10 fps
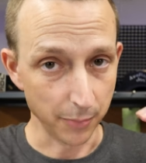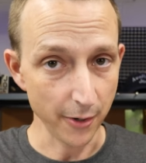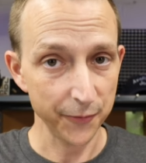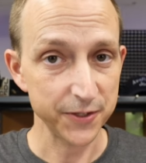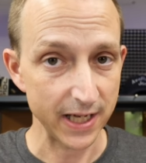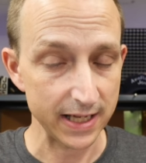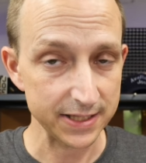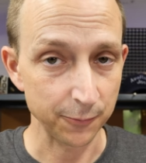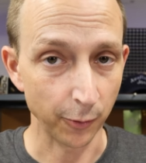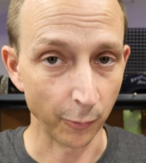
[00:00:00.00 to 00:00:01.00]
Both
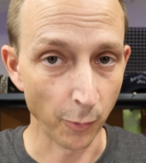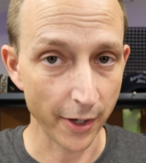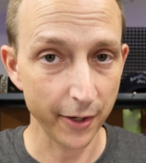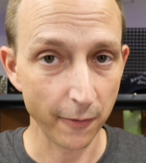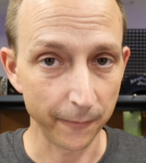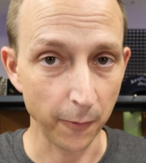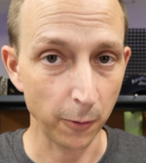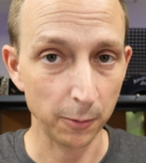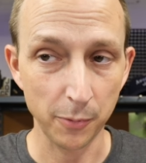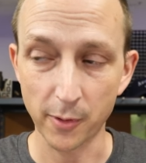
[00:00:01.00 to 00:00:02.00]
tests were
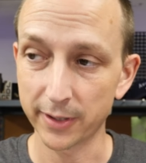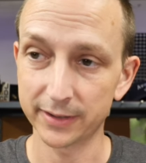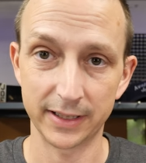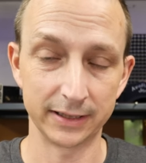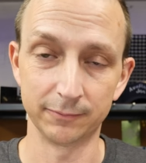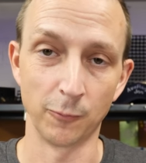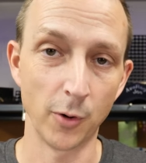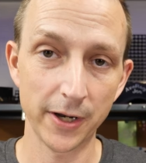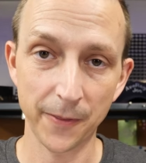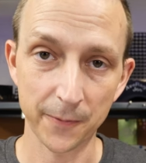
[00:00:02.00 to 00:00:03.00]
104 point like
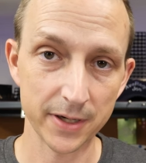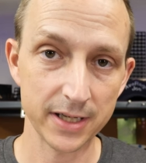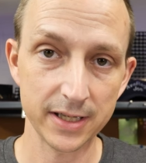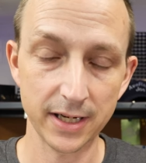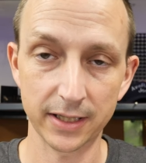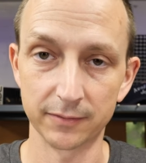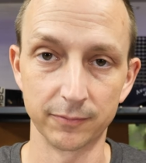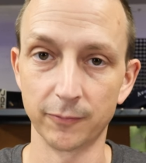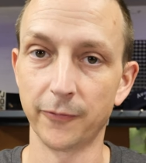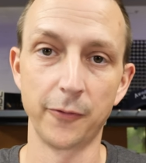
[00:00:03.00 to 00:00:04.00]
13
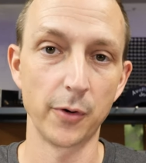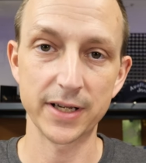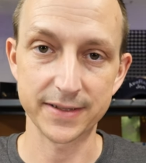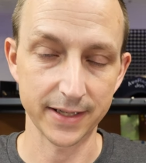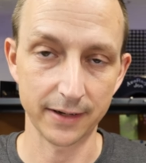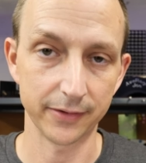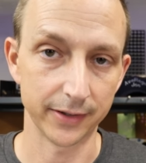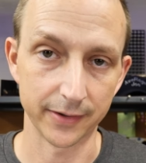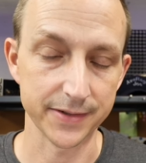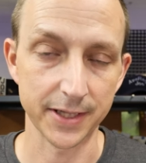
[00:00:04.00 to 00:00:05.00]
and
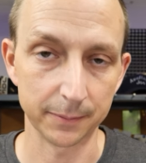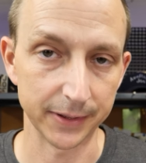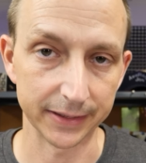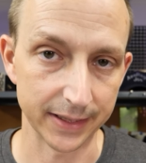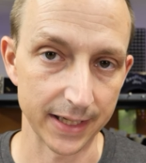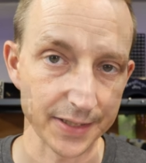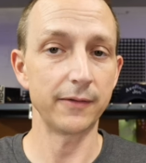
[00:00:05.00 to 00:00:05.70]
47 or something like that.